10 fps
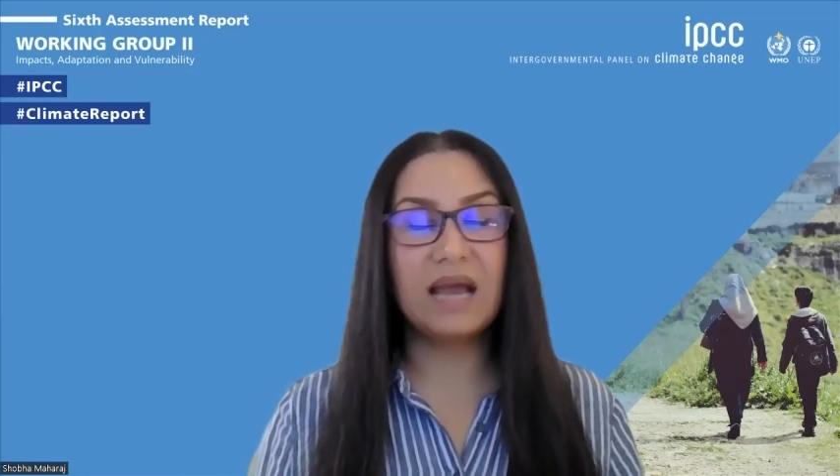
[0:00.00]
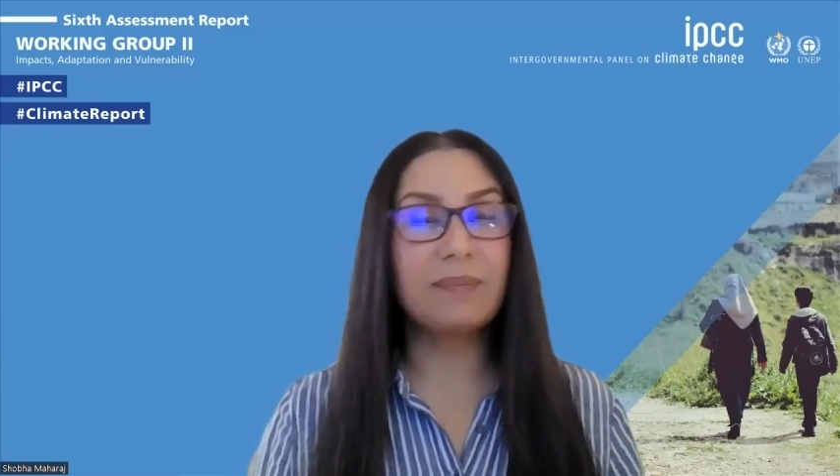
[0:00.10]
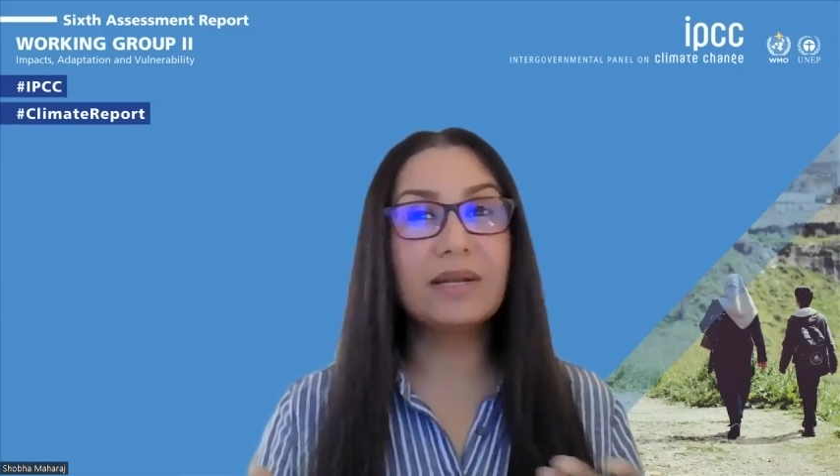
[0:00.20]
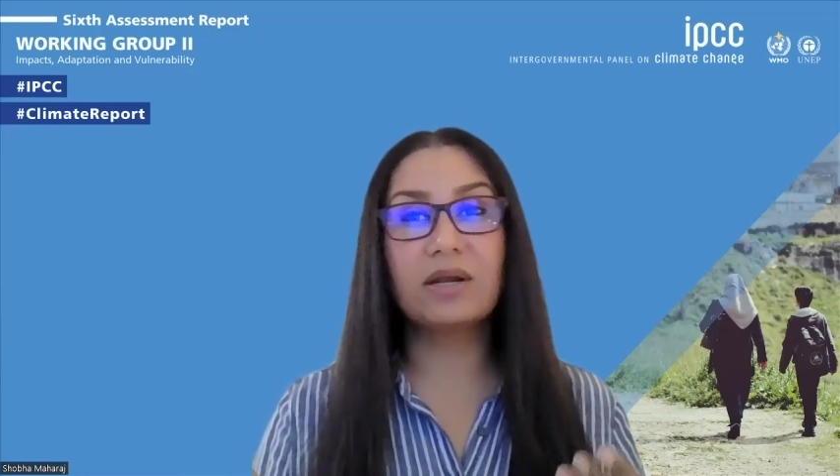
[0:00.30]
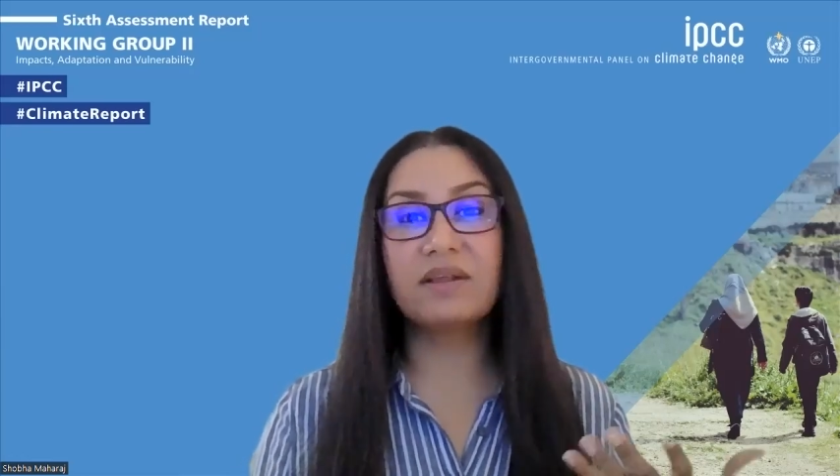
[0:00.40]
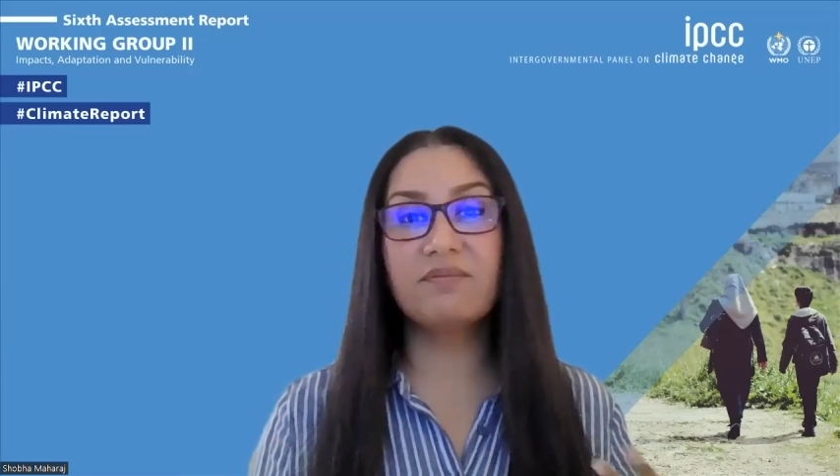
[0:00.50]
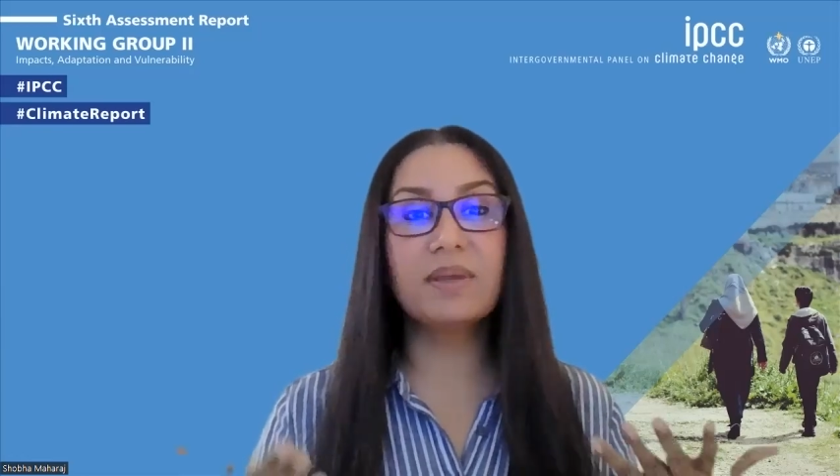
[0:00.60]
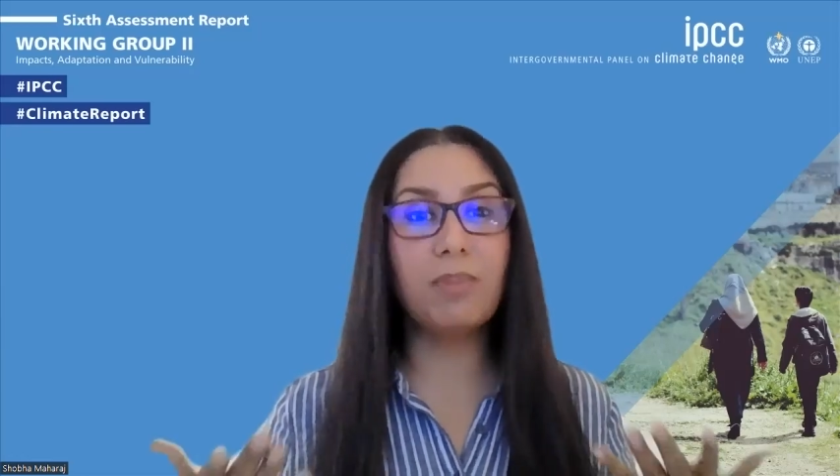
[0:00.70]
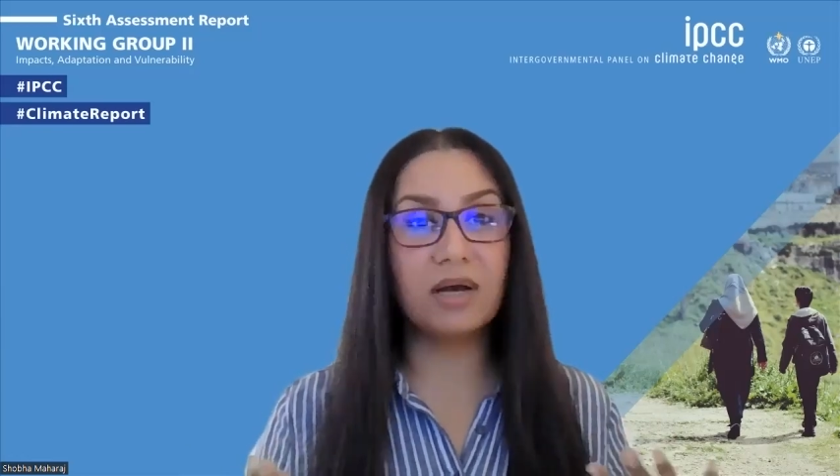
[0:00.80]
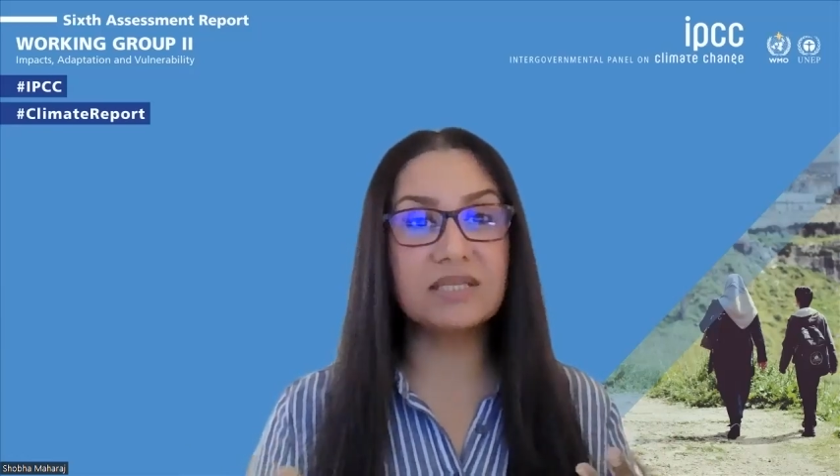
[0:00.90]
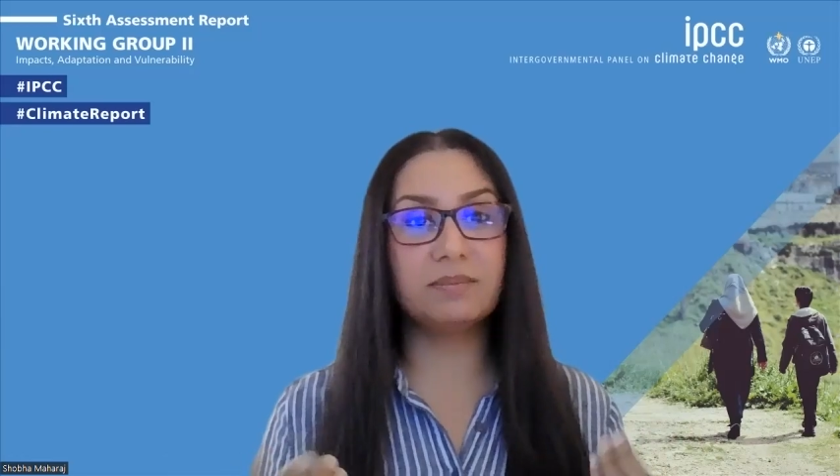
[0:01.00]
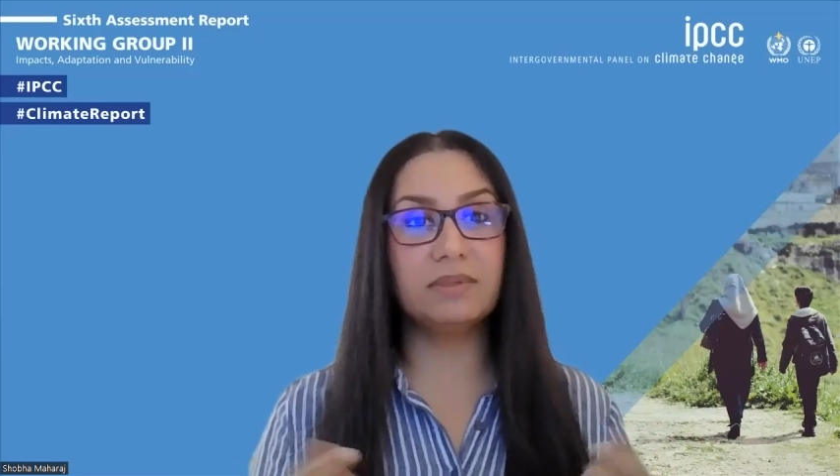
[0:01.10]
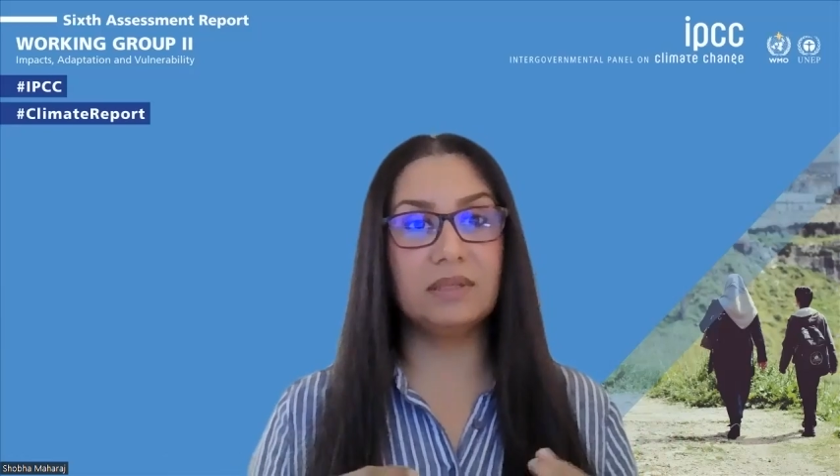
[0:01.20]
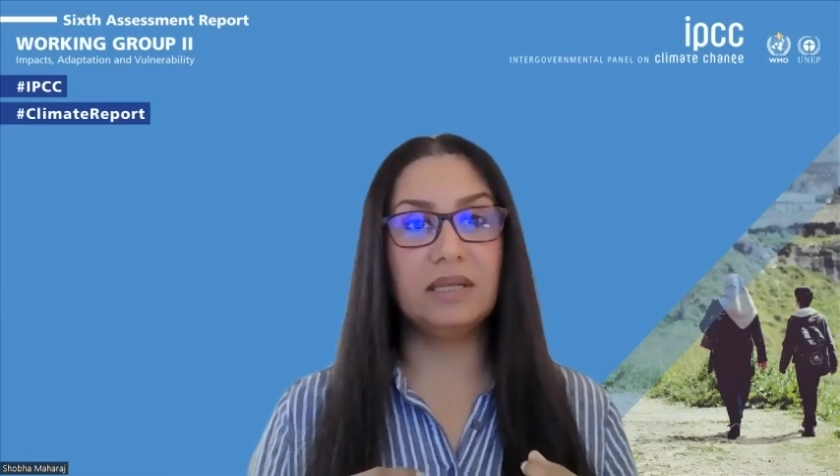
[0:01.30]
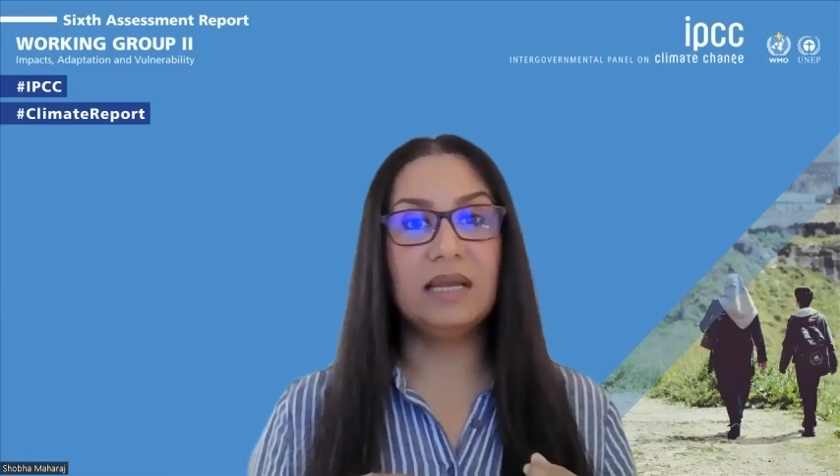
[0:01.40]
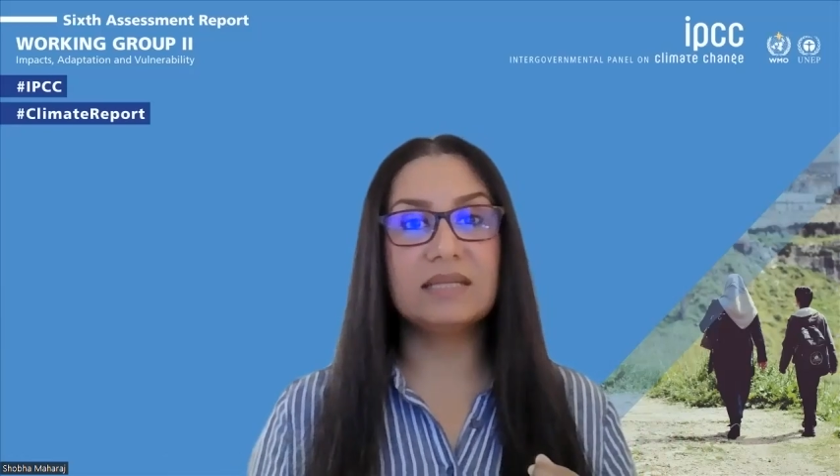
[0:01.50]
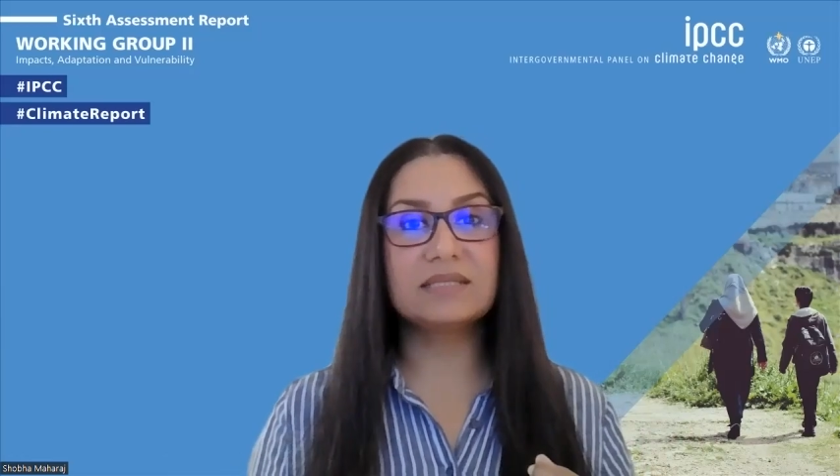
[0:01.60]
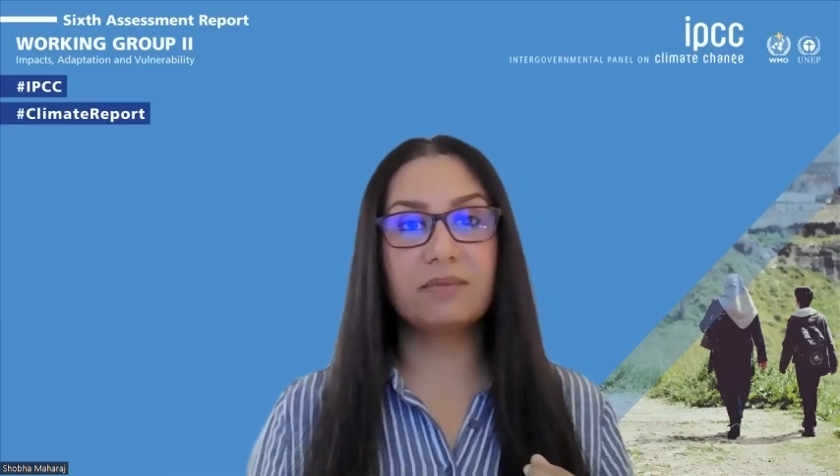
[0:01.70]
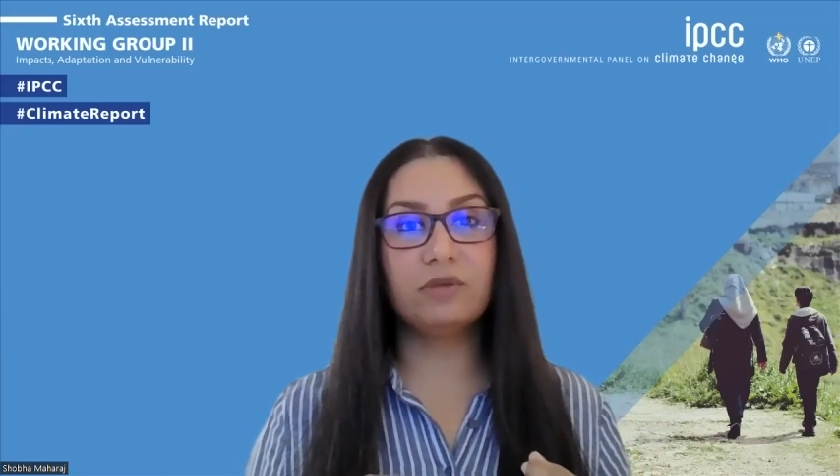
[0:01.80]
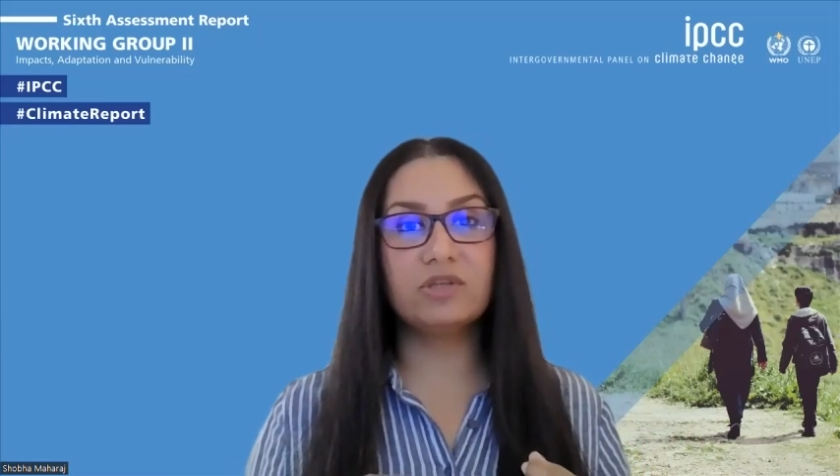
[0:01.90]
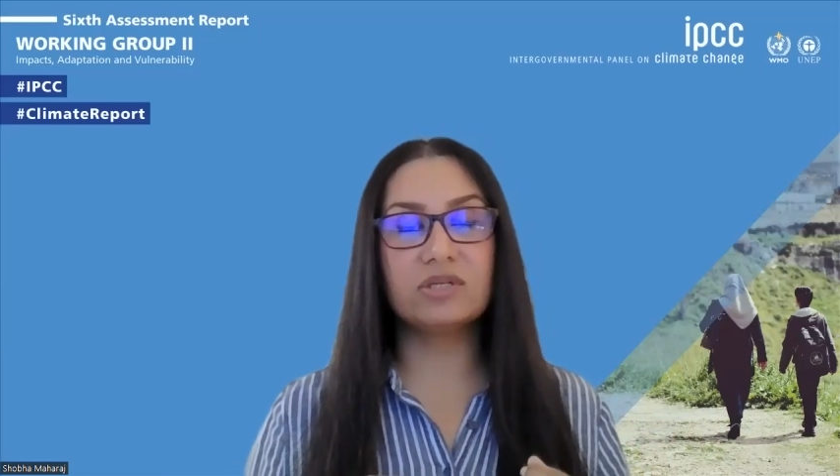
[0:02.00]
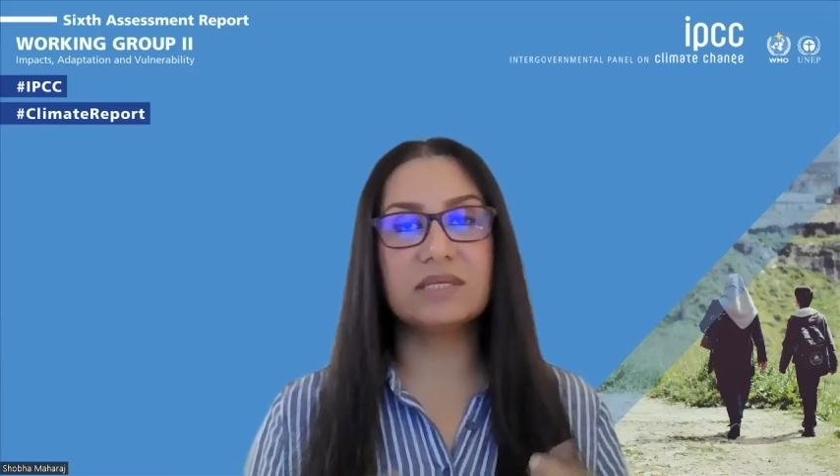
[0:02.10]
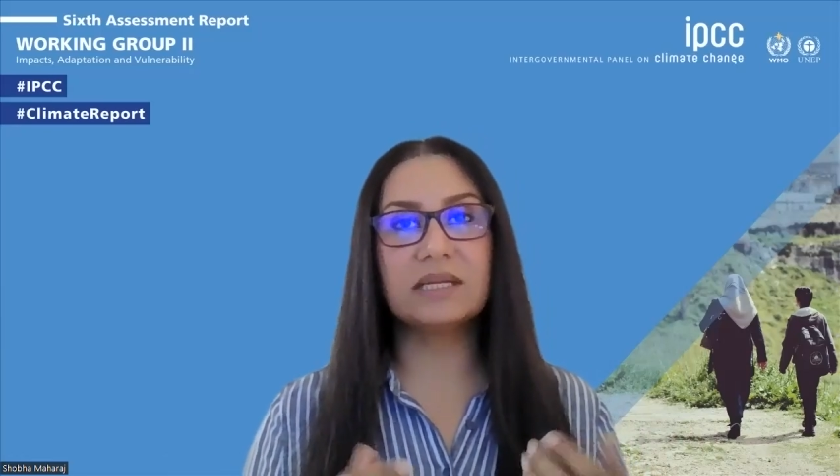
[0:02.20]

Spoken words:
and may not even be possible in some regions,